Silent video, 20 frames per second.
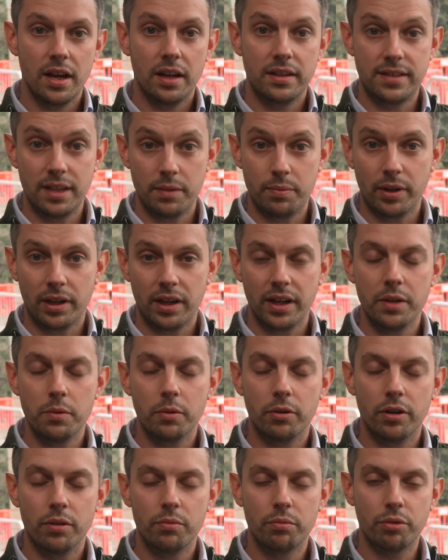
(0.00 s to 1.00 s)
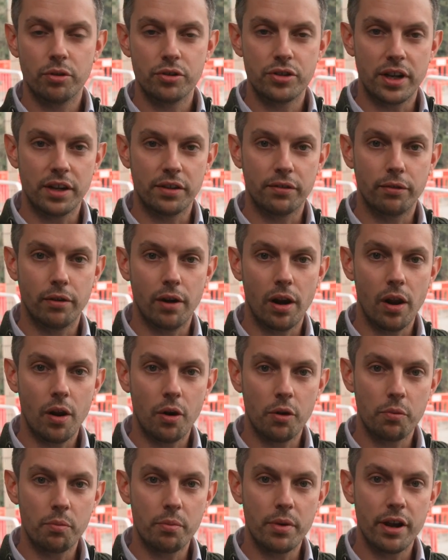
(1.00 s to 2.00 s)
Typically, we're on projects for a
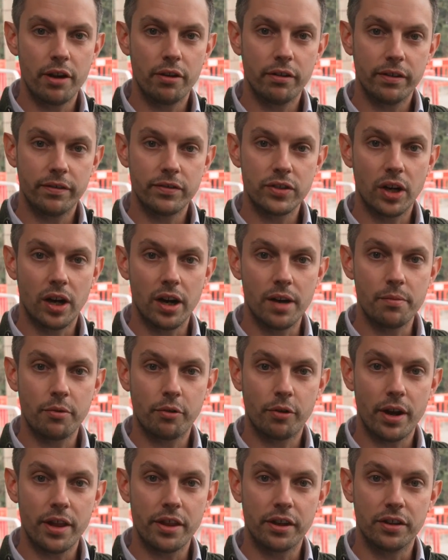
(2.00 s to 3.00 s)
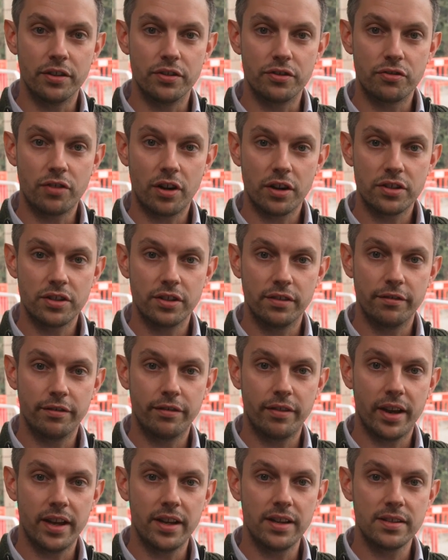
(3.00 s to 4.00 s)
long period of time throughout the construction
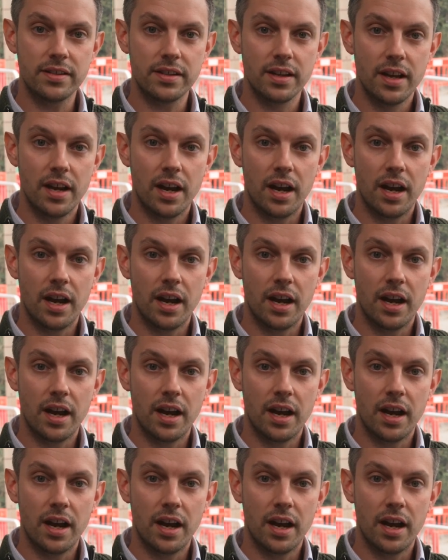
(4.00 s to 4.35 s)
phase,